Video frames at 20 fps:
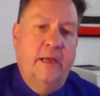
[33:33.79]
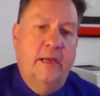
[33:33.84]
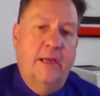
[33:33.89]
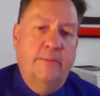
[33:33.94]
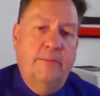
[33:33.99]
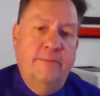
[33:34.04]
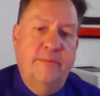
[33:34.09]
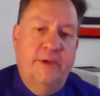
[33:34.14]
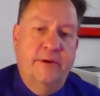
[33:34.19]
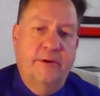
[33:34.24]

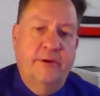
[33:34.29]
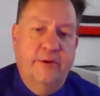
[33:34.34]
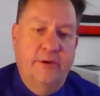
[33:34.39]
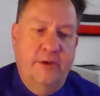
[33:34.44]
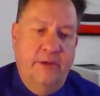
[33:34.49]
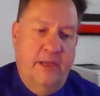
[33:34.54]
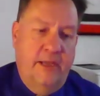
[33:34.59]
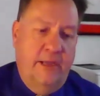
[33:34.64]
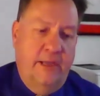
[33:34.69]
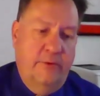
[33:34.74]
There
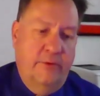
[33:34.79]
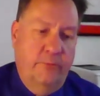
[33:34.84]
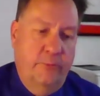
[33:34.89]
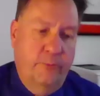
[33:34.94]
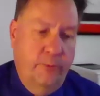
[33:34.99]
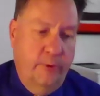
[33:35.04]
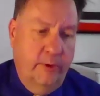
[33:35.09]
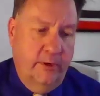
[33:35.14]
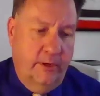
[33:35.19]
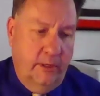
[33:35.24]

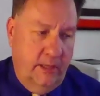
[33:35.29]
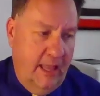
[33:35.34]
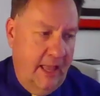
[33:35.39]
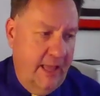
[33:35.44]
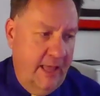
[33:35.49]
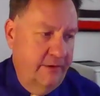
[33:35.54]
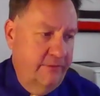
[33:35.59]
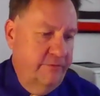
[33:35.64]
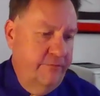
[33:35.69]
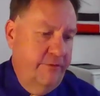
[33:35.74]
were a
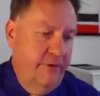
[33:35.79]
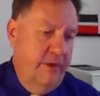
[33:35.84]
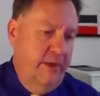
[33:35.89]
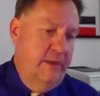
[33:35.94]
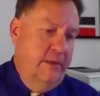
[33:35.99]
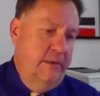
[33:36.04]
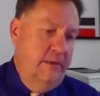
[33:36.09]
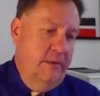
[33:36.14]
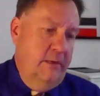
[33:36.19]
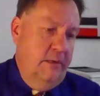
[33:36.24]
lot
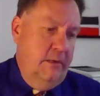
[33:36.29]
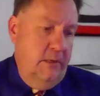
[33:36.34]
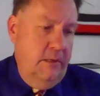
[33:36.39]
of